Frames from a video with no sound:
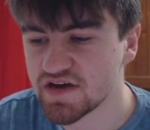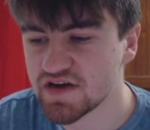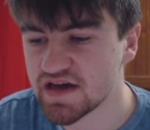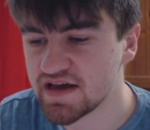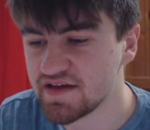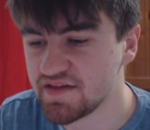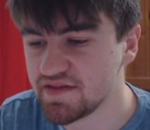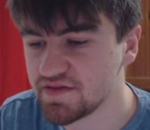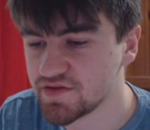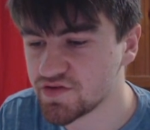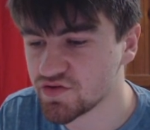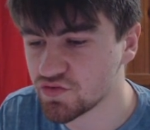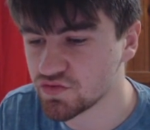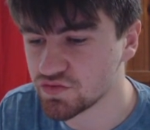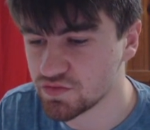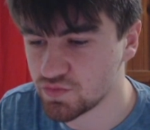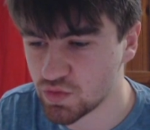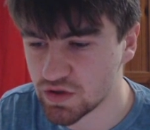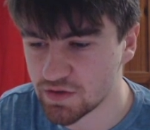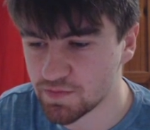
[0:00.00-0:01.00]
and
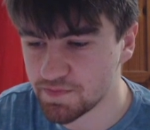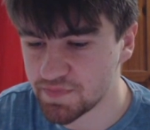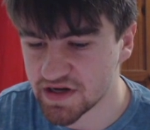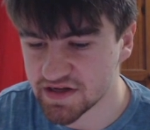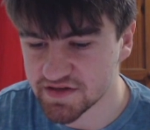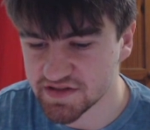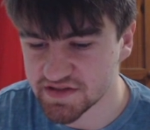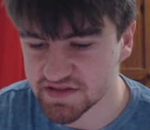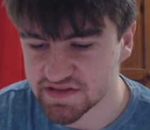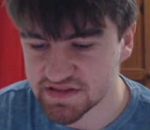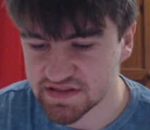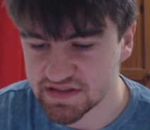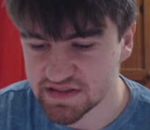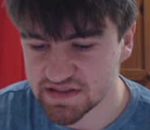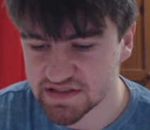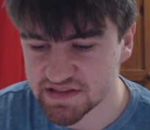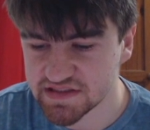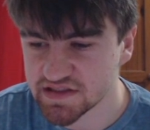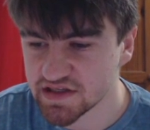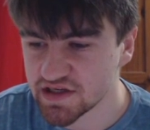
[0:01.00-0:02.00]
Butters
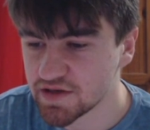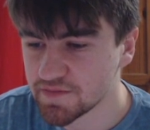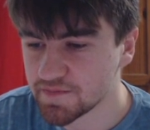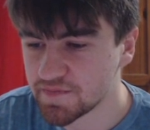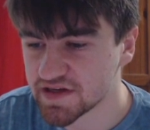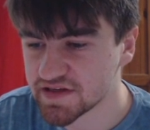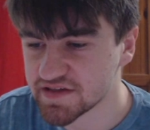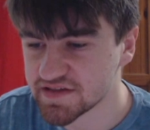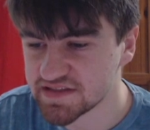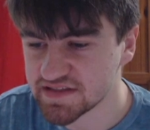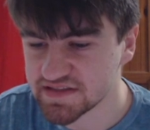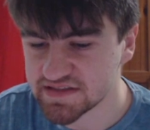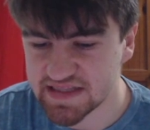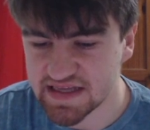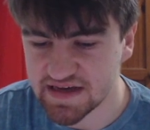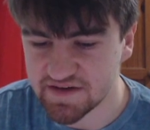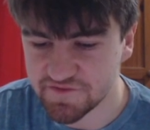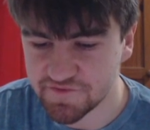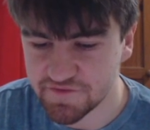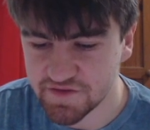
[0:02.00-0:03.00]
is
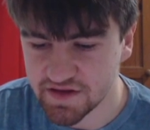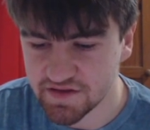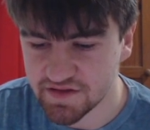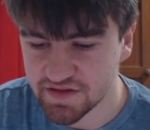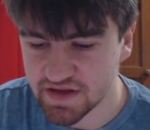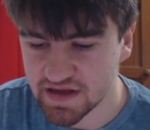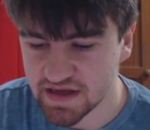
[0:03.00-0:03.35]
that 5th,